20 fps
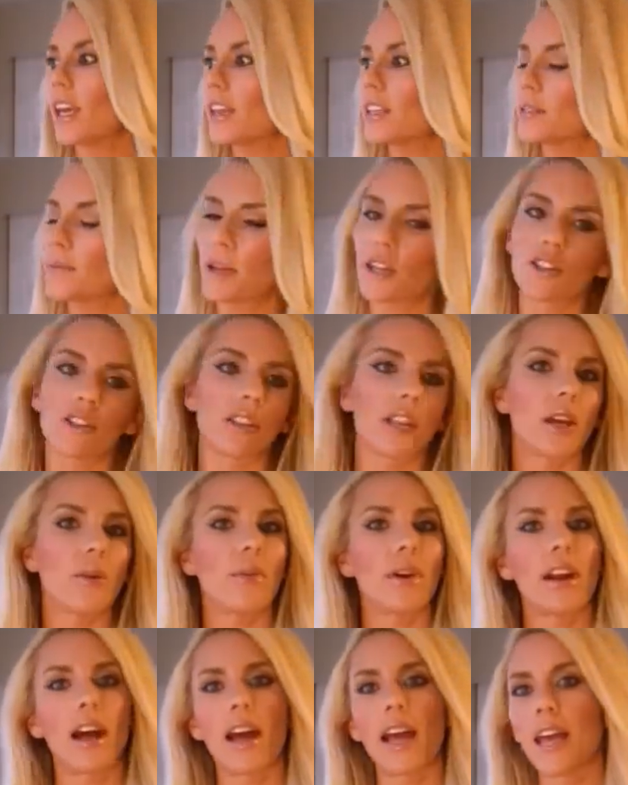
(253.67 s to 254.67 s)
especially
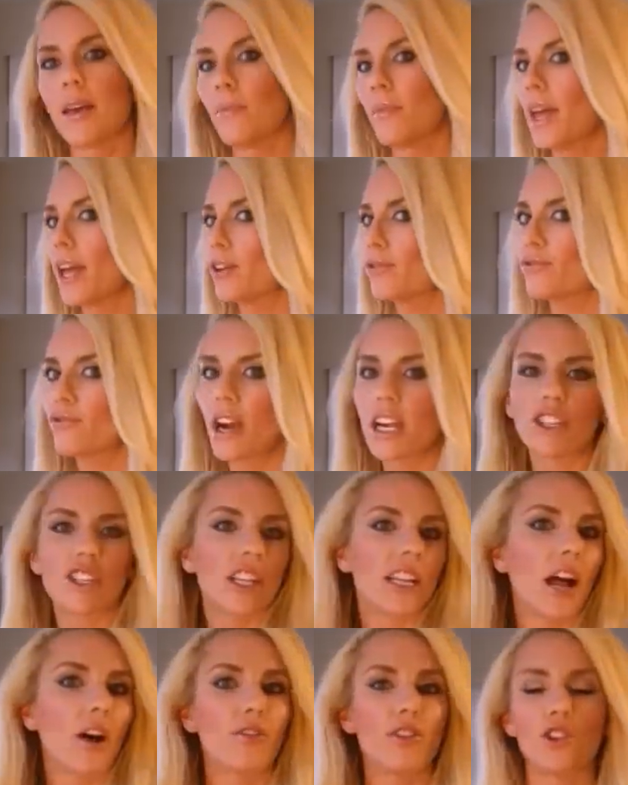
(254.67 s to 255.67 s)
when I am like
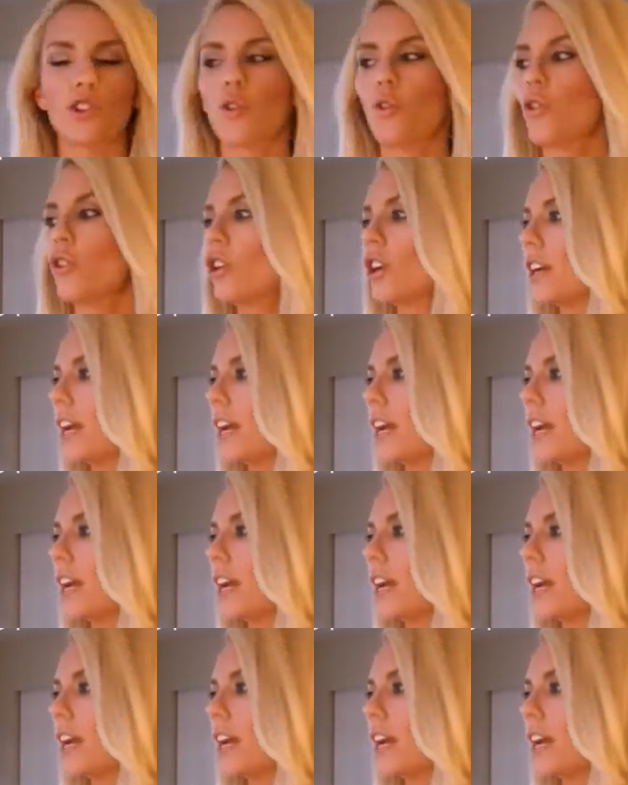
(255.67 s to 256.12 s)
rushing out the door